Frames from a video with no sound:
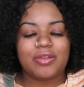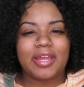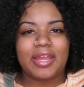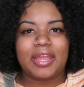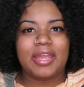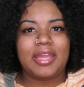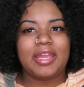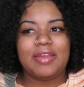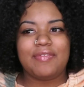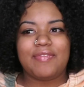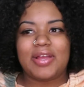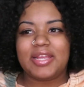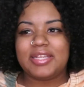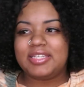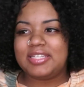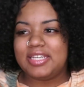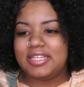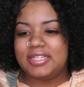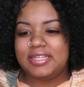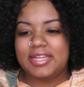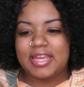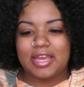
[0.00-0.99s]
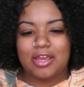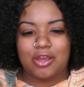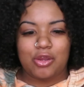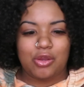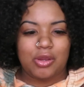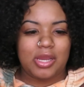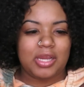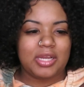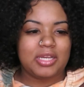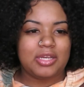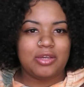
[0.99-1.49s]
Like, if I sit
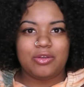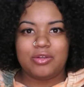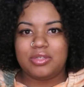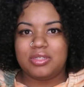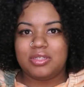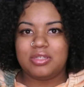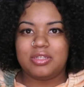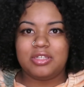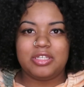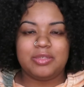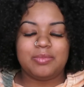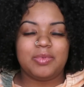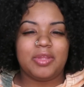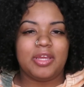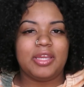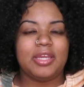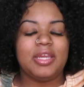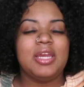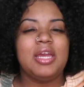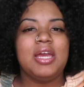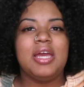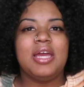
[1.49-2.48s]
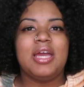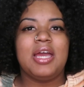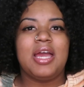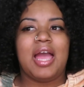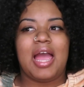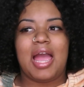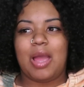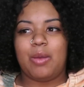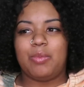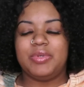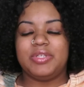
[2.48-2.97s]
down, I could go to sleep. Like,
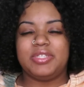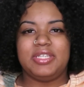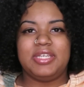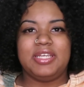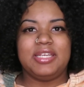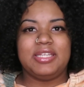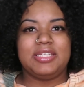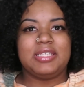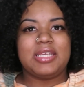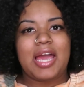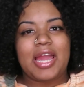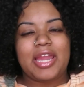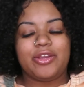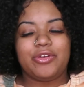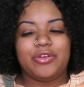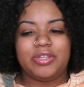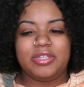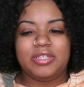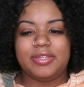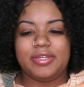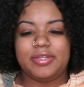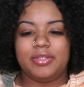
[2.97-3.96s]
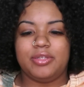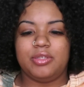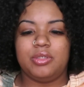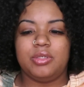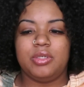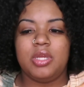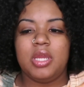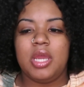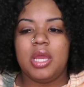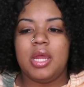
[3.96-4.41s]
I was getting tired easily.